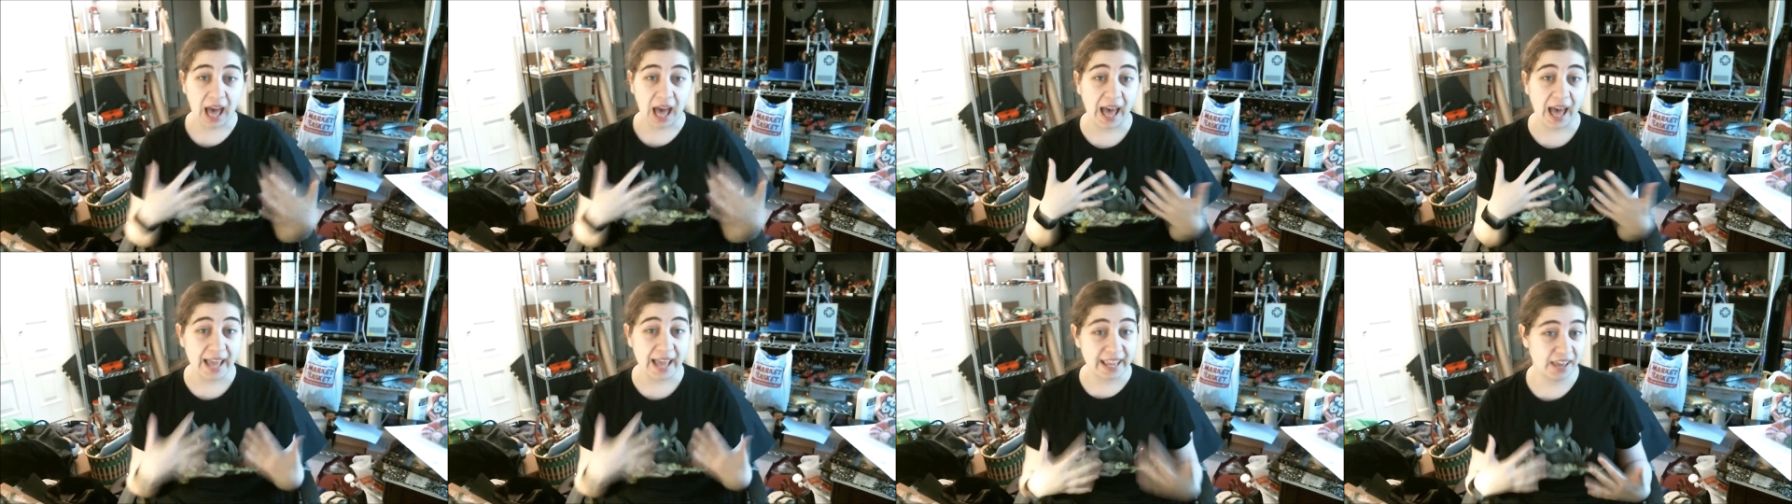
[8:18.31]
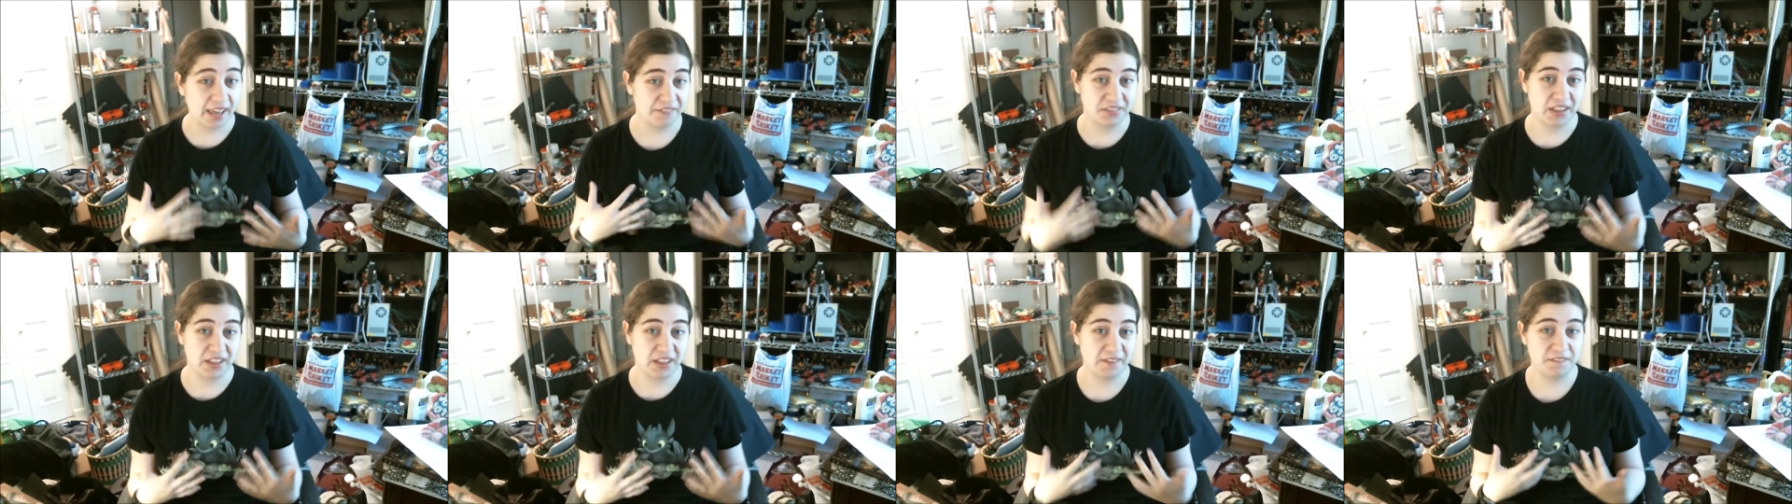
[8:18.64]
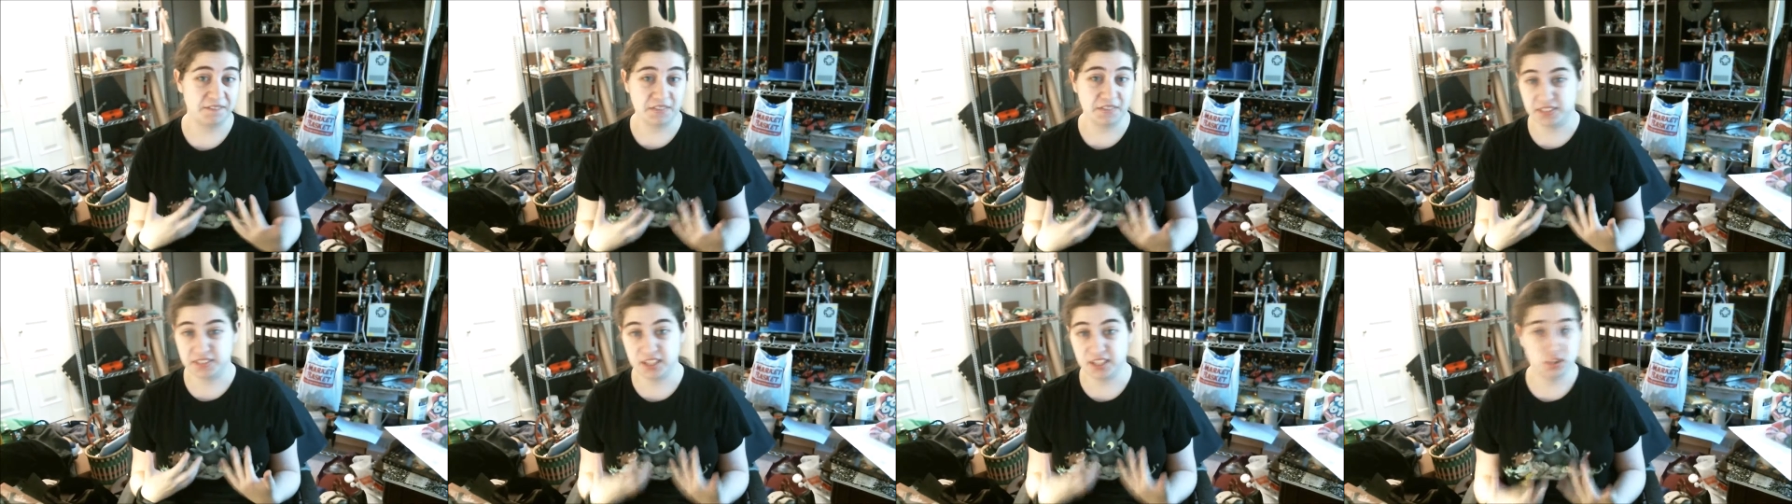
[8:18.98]
I have like
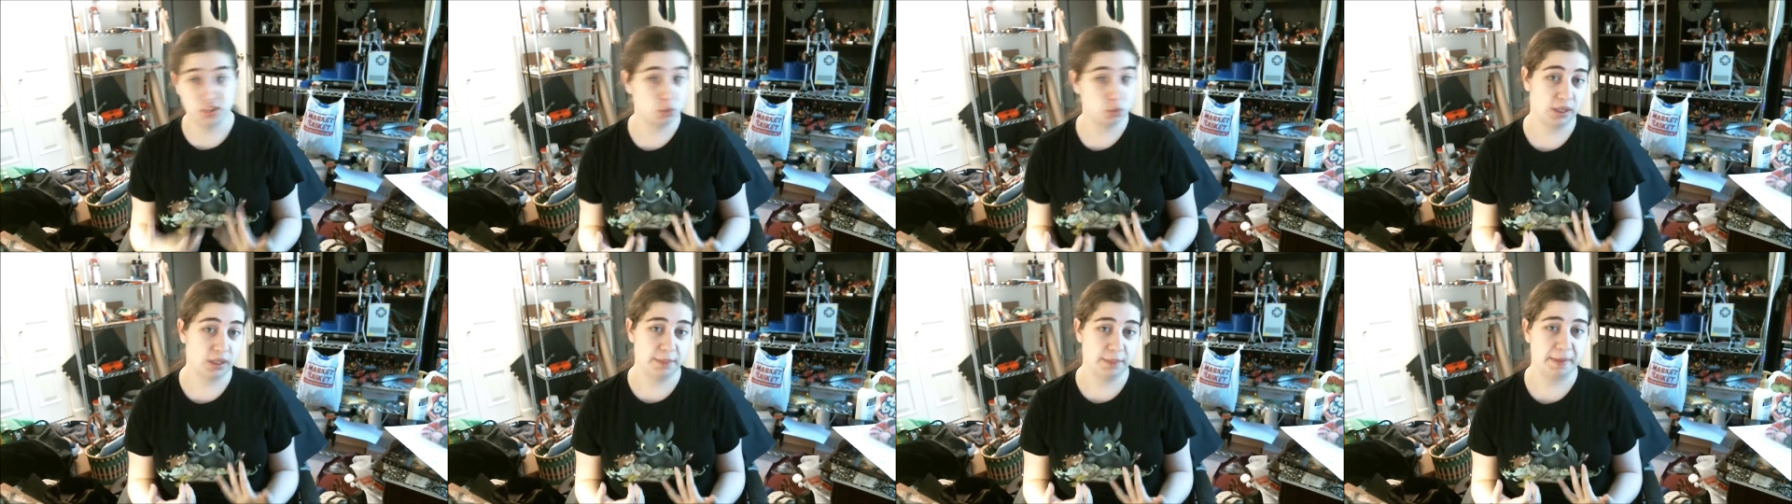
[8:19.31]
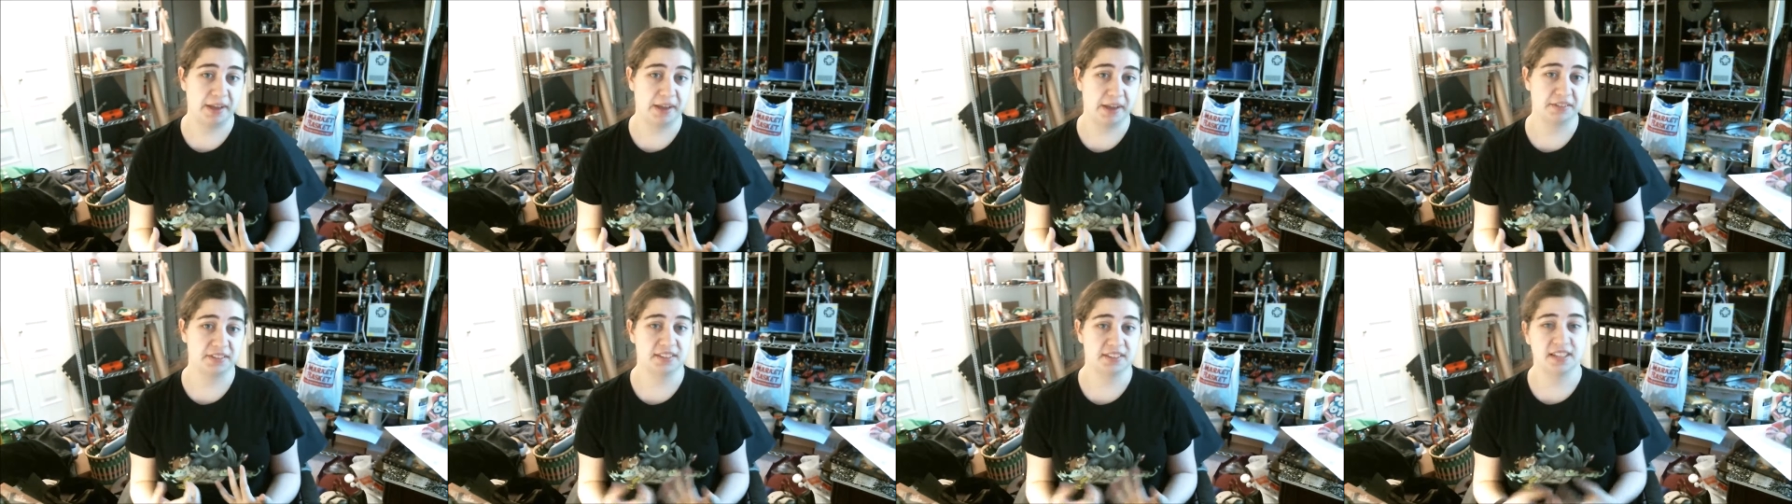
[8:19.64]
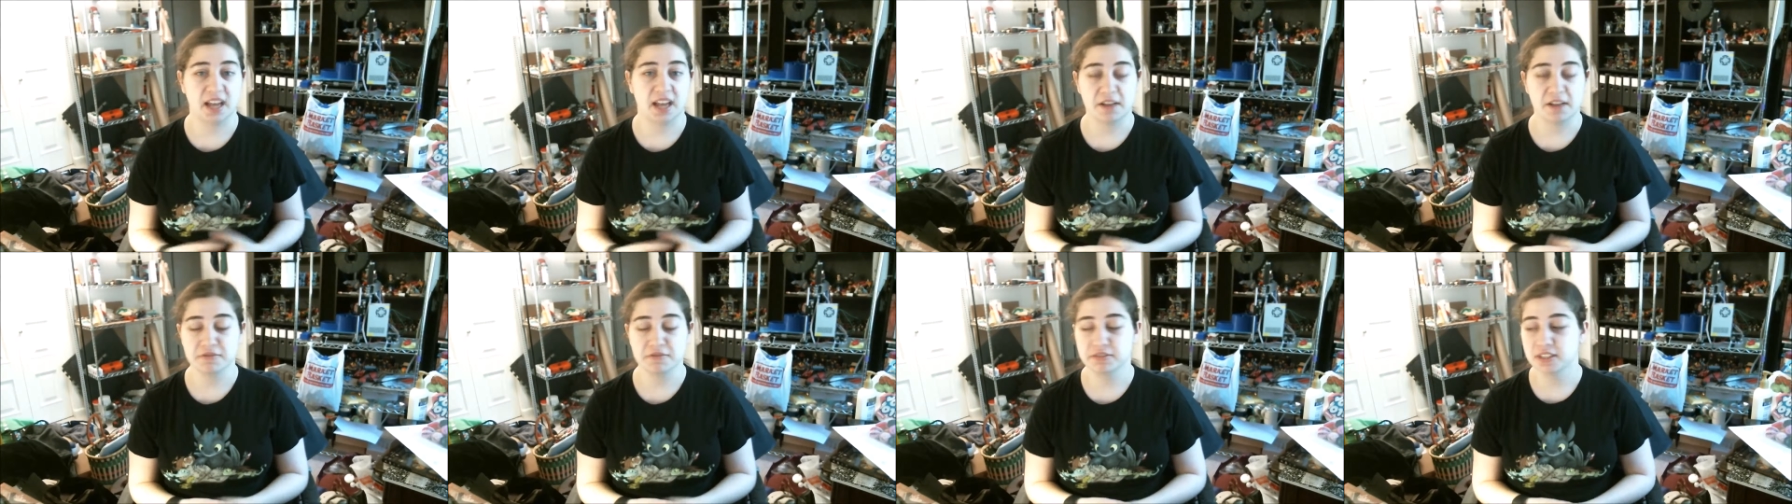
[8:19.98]
15, 20 pounds of
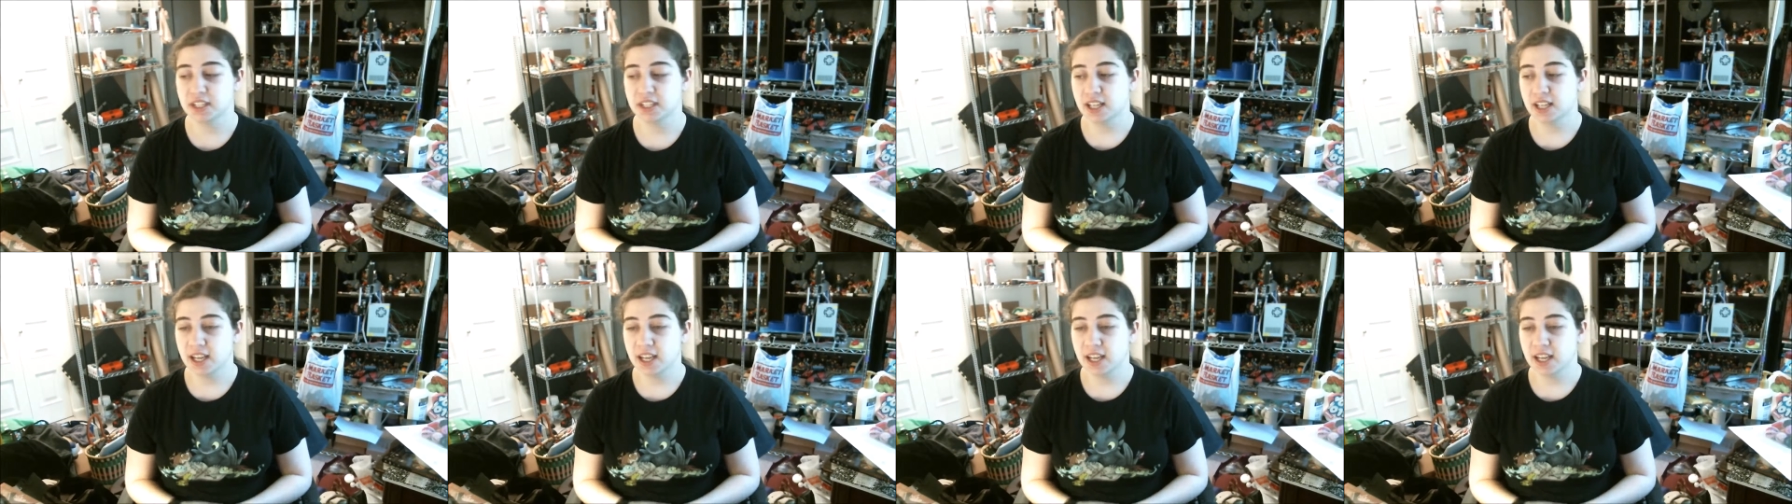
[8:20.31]
stuff.